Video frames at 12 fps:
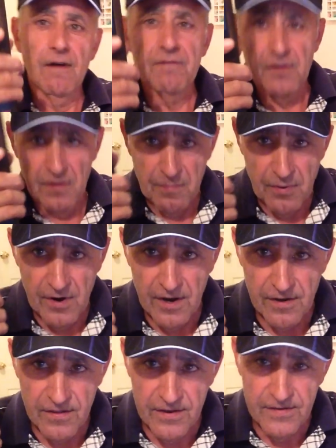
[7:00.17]
I'm very
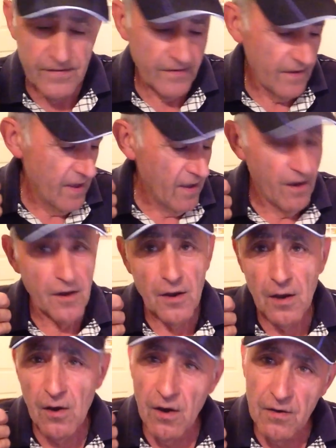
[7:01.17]
proud of this, and
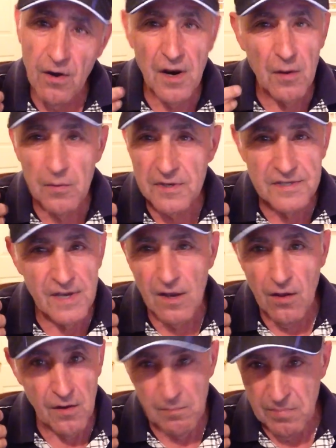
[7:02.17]
I don't want to
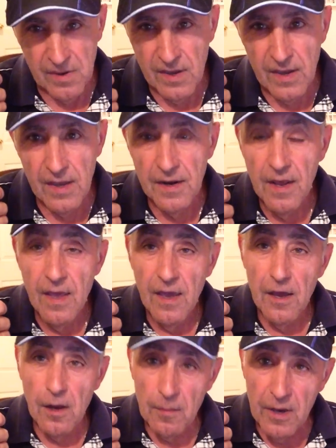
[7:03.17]
sound like a big head,
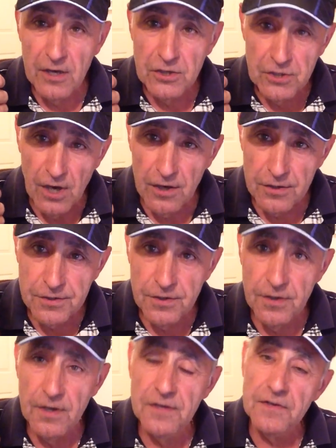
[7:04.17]
and I'm only showing it to
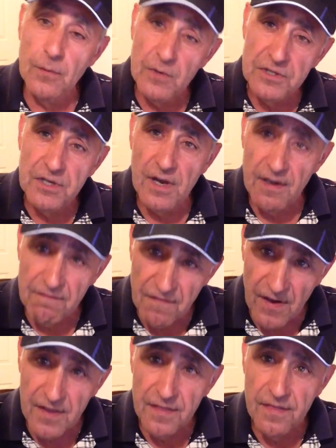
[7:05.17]
you because I want you to have
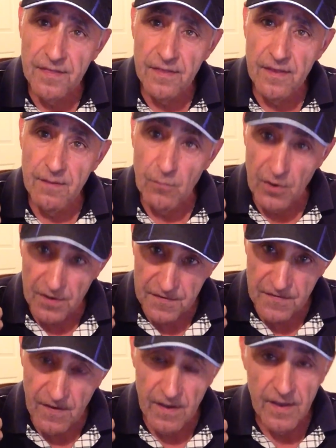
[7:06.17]
faith in what I
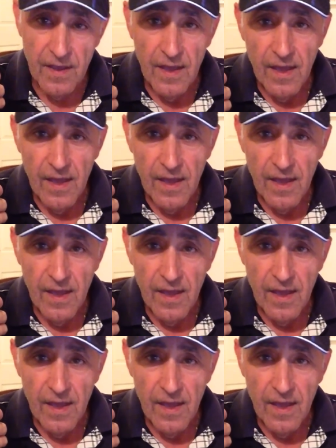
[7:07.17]
say.